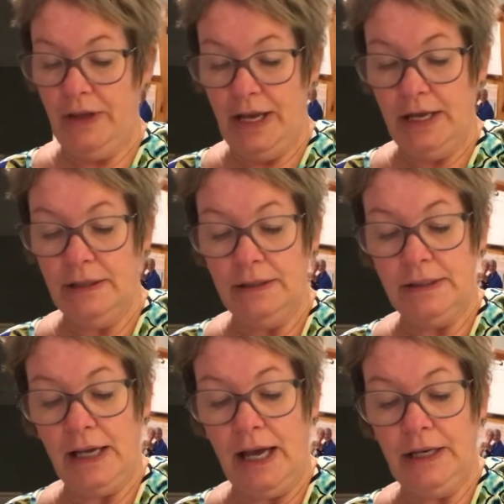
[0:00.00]

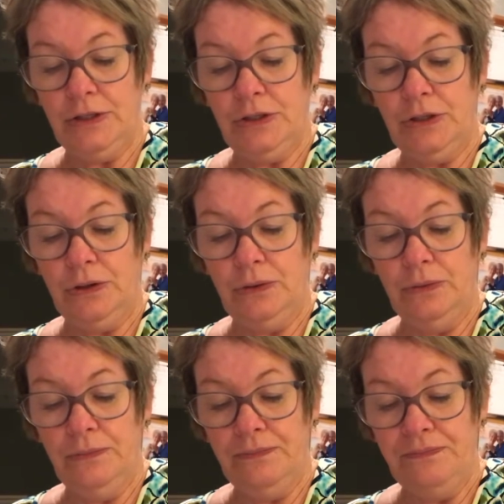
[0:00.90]
splotch on the
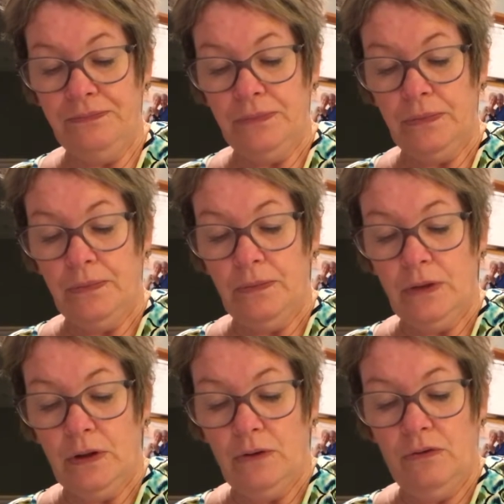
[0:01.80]
inside
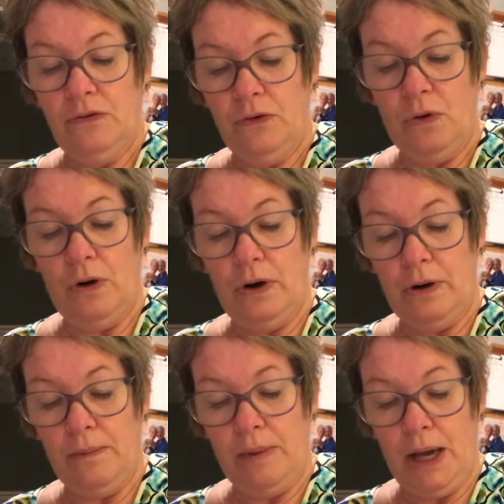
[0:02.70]
too
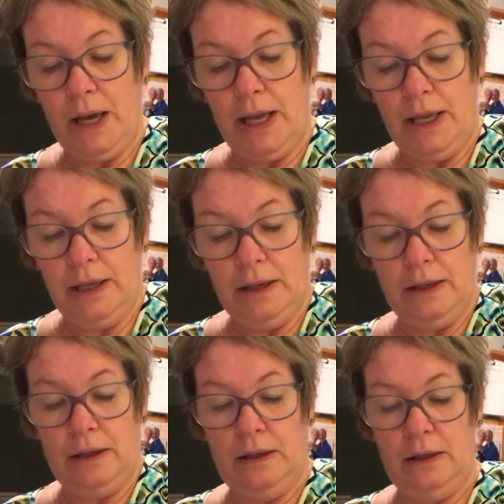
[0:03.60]

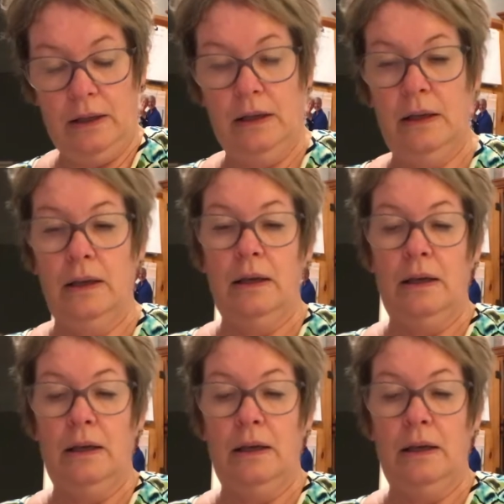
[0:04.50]
for my